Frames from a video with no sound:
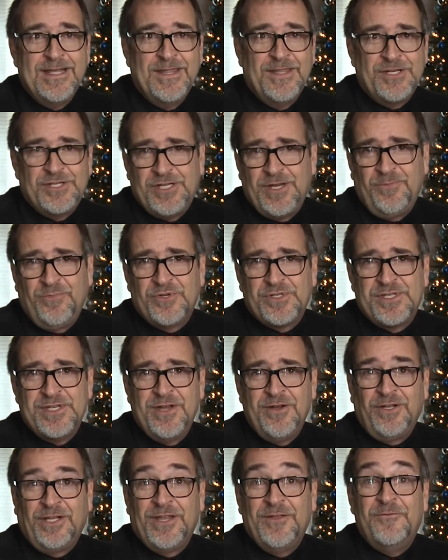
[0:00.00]
The ship was
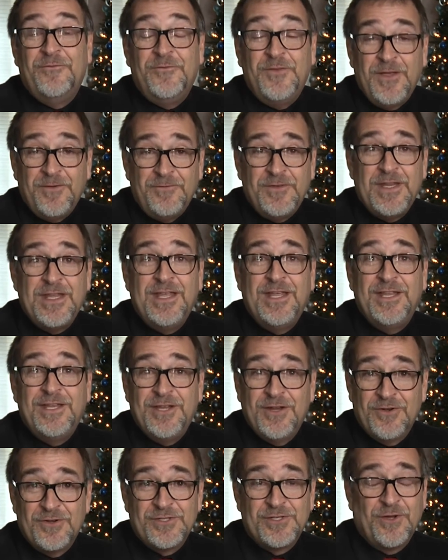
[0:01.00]
nearly 50
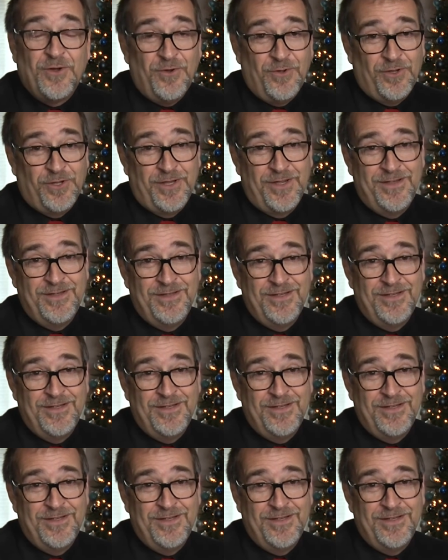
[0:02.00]
years old.